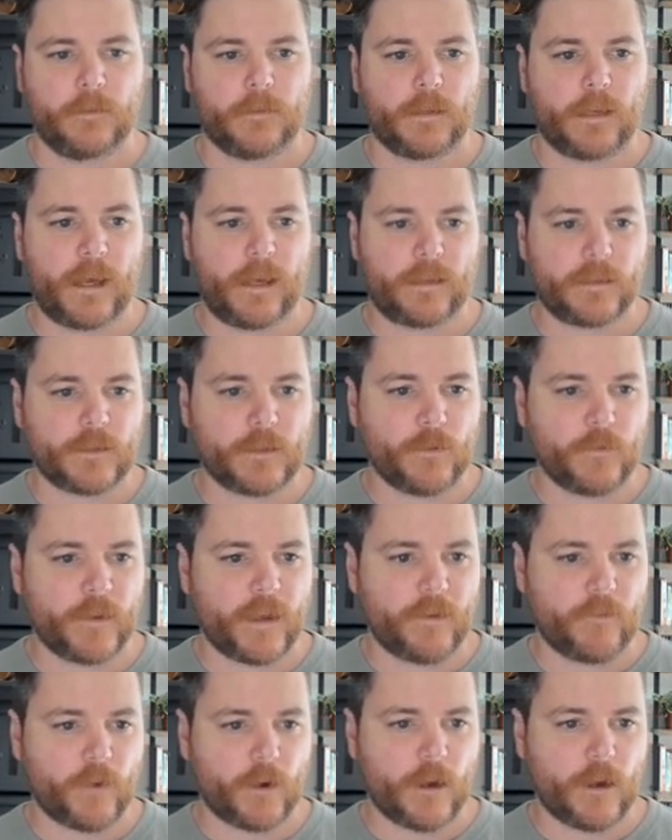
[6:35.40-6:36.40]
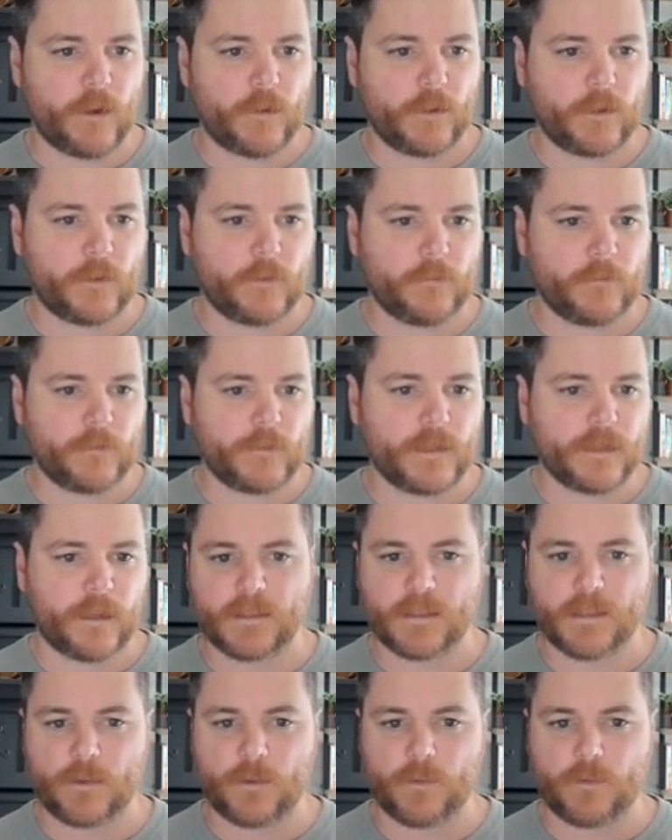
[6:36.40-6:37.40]
Okay, so we have our columns.
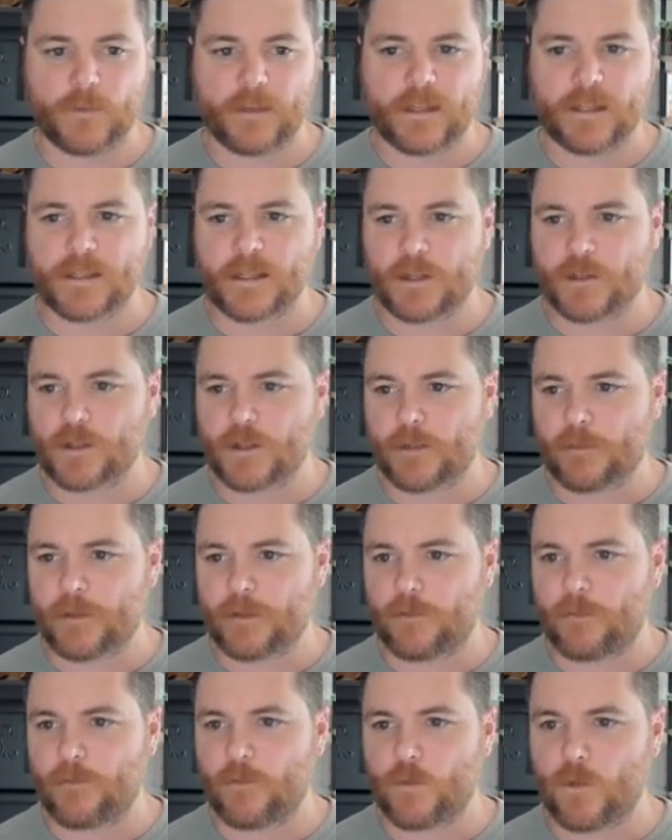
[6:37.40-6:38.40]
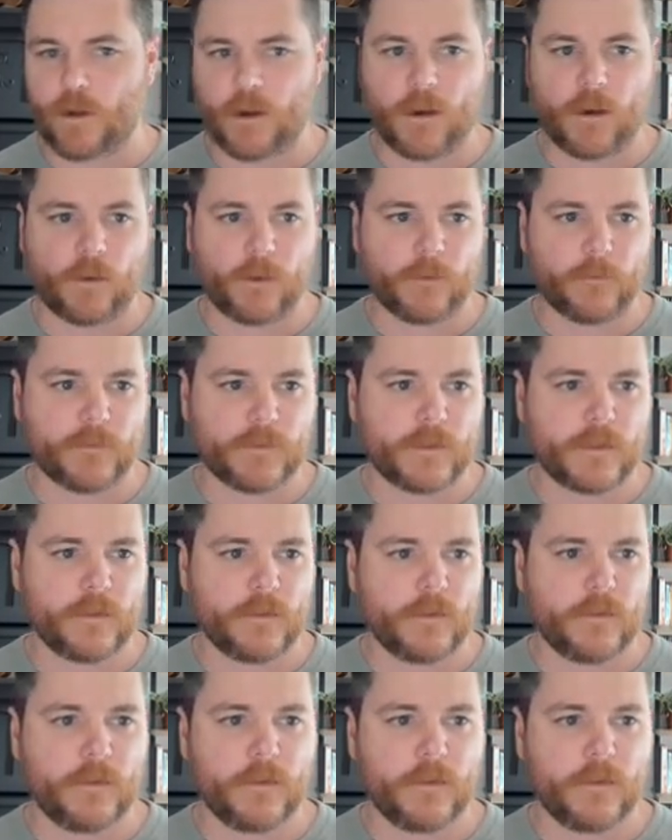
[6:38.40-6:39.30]
It's 3. It's actually going to be 4 columns.